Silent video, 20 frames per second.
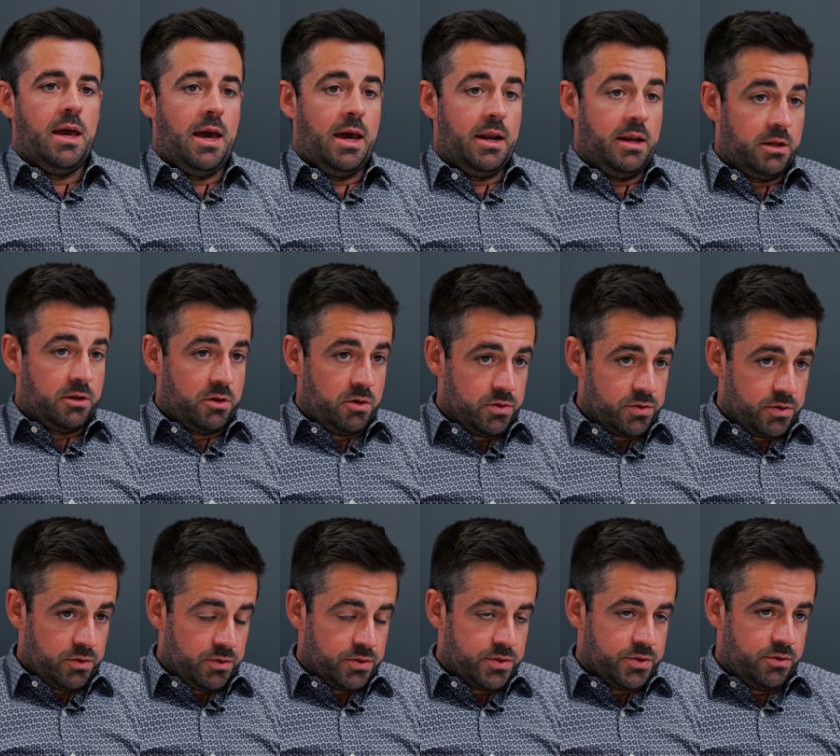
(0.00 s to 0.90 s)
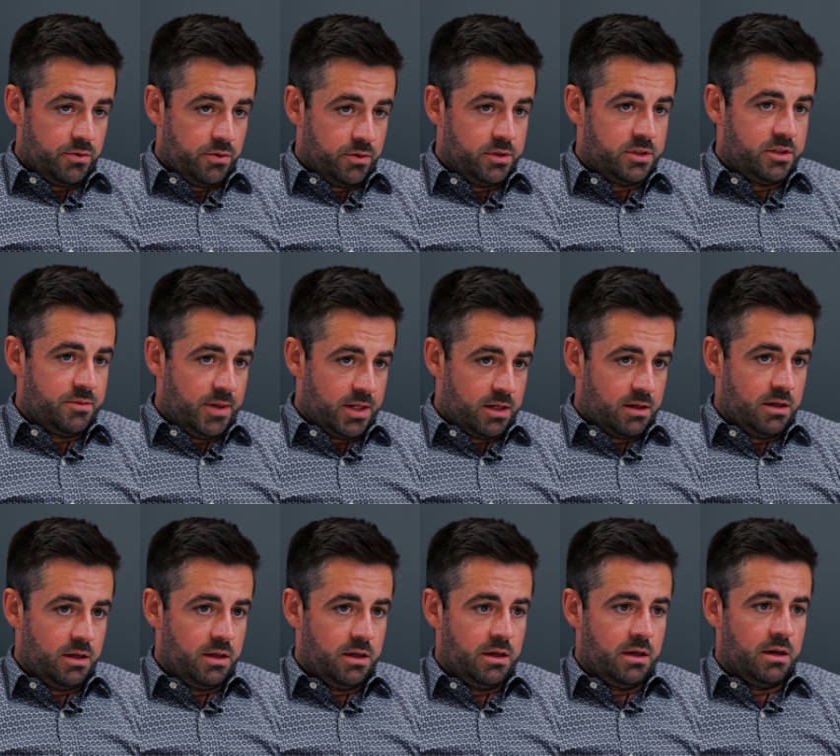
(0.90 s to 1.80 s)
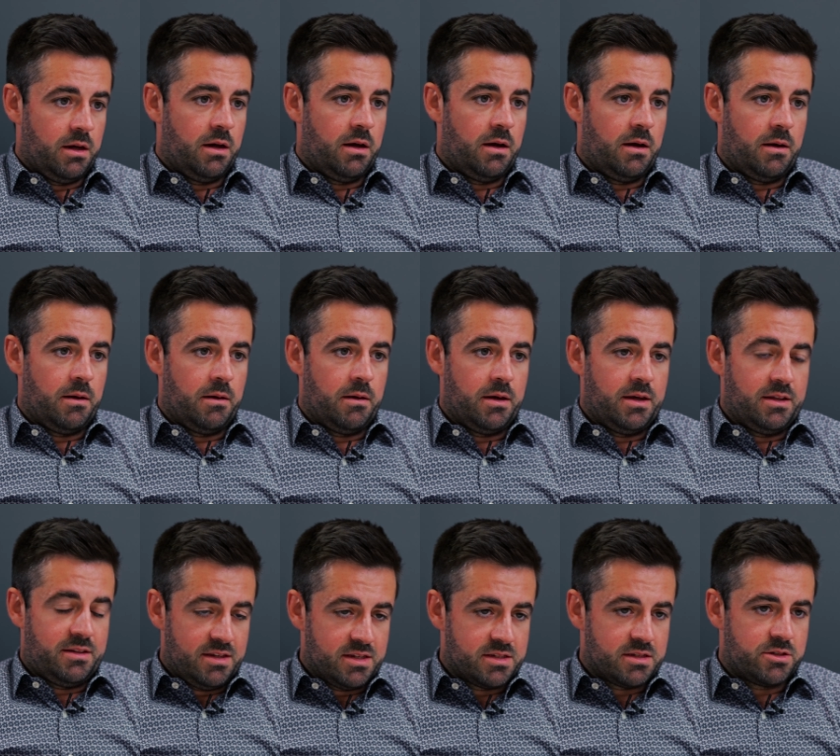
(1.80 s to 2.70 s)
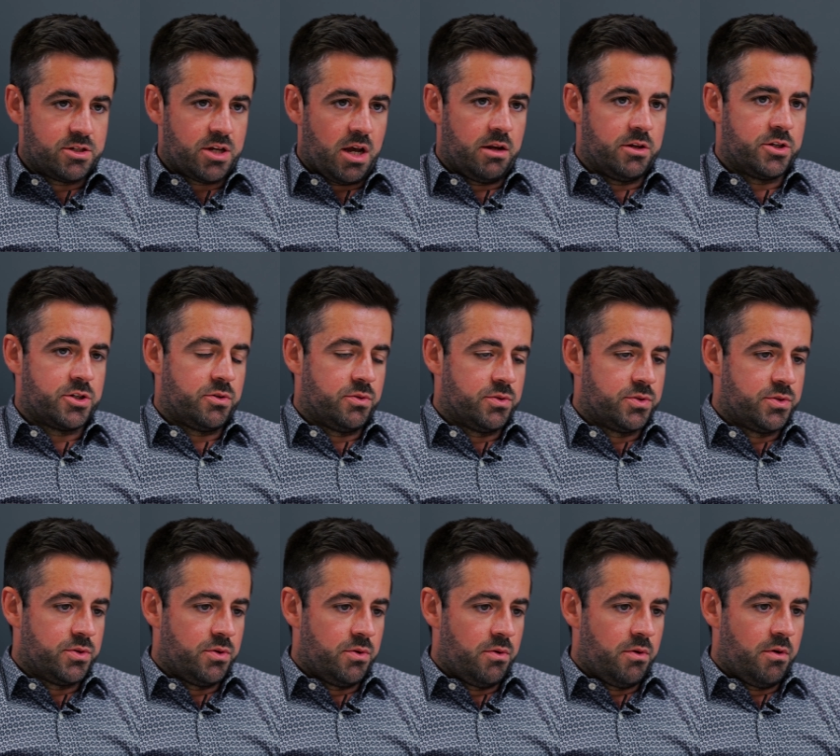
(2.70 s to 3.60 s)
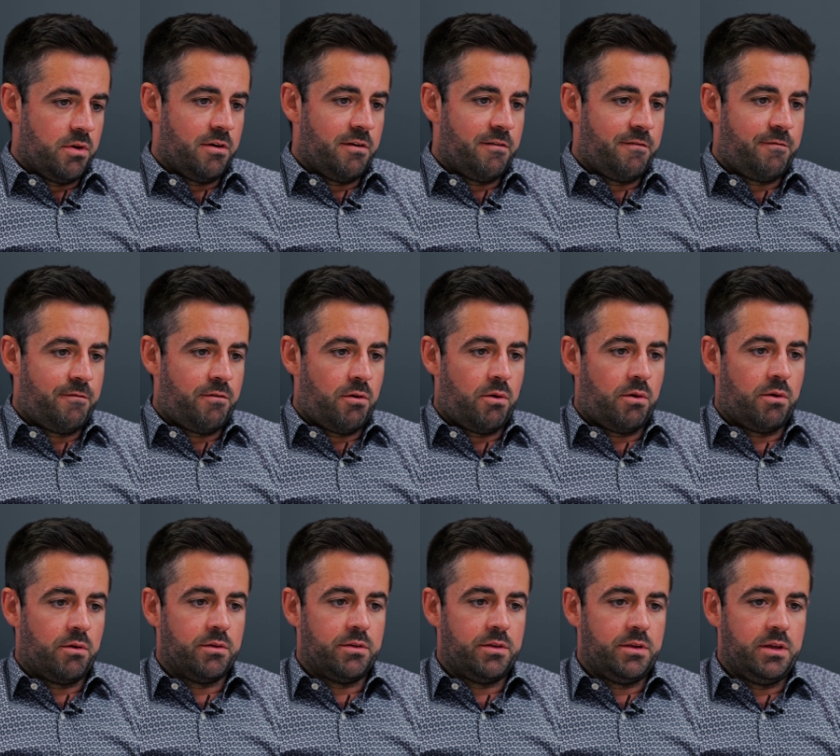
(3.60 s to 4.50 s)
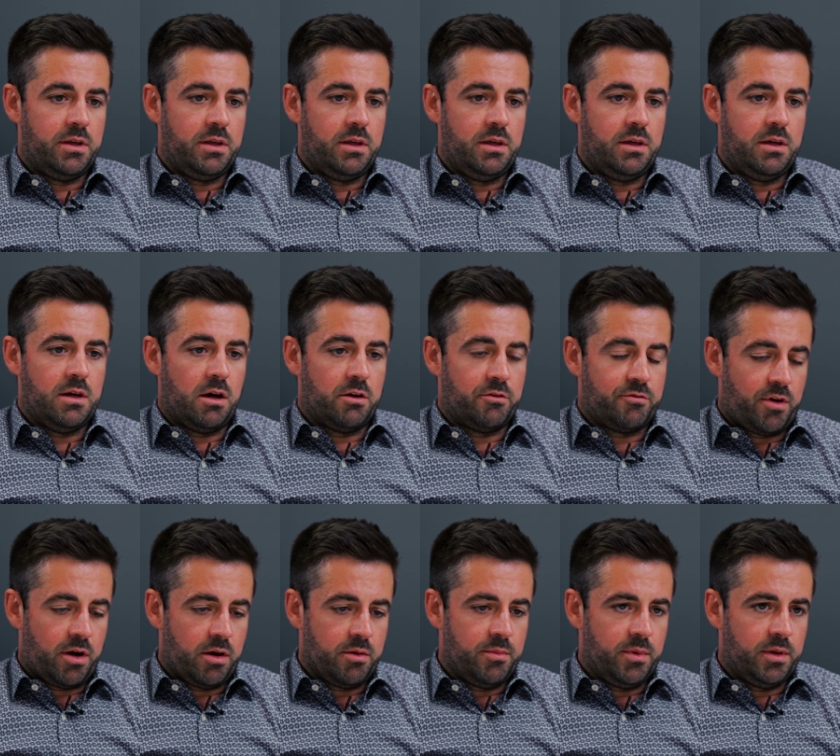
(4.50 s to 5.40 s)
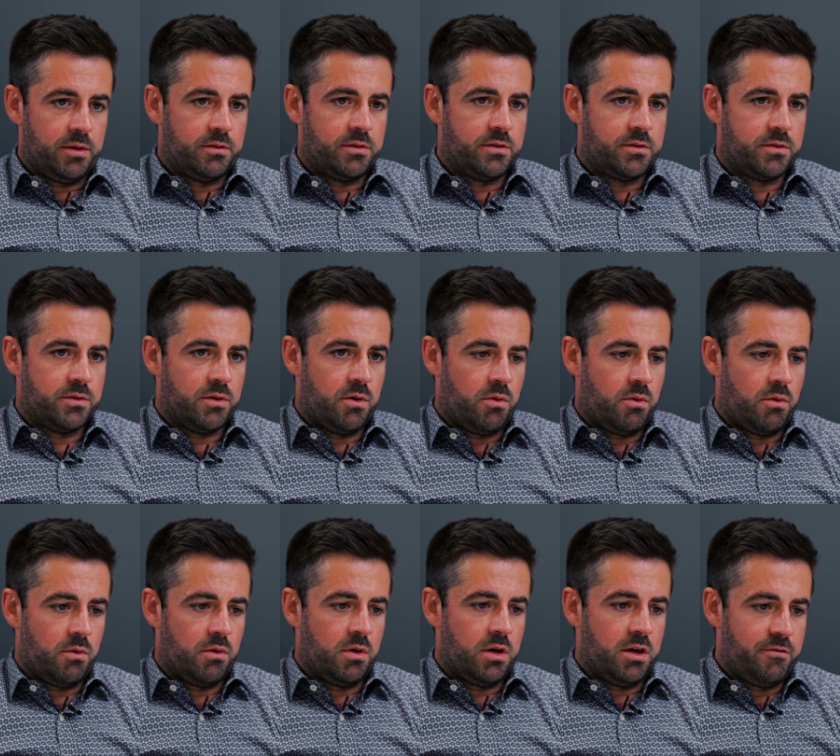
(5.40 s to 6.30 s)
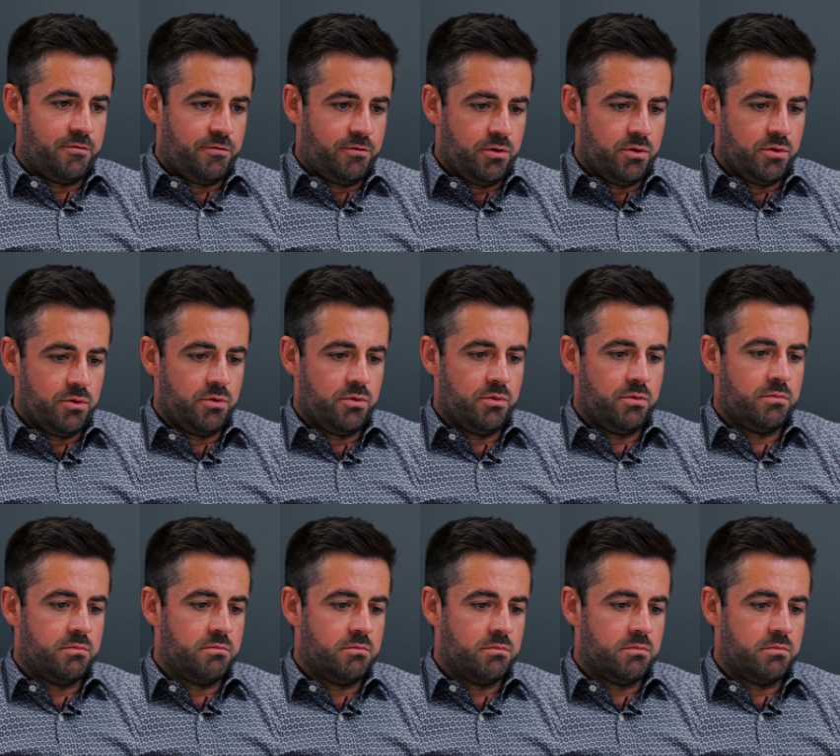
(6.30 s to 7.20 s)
And it goes also, ultimately, it is a challenge also for the environment. So if you